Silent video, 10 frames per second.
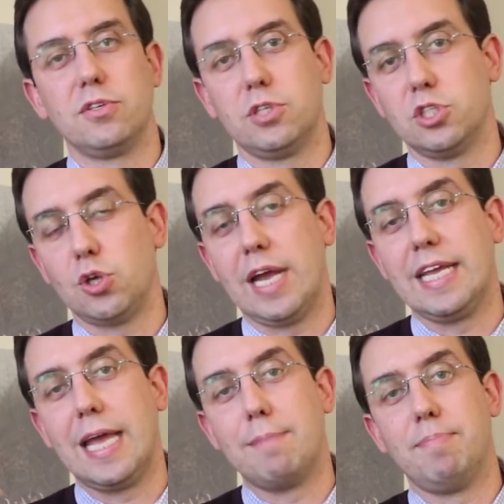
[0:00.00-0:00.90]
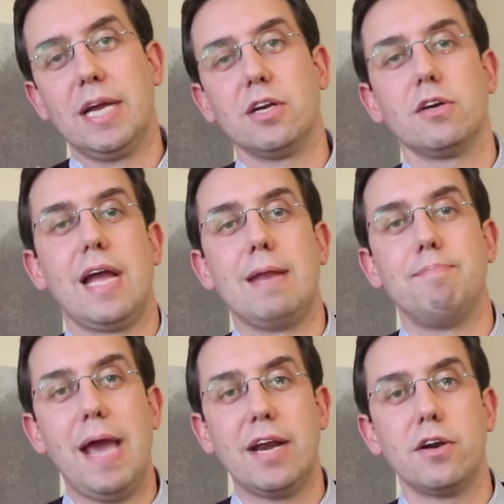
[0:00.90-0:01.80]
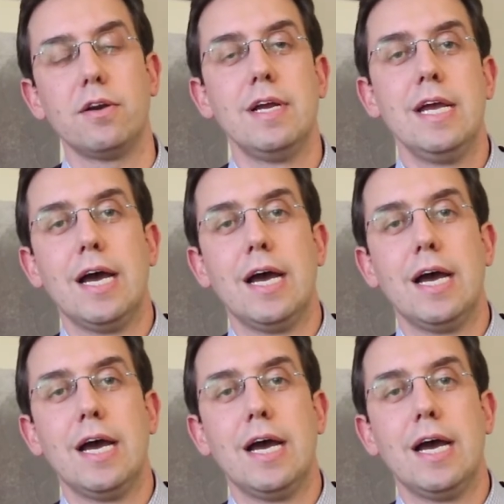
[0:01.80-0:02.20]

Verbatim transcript: to try to get bigger and better.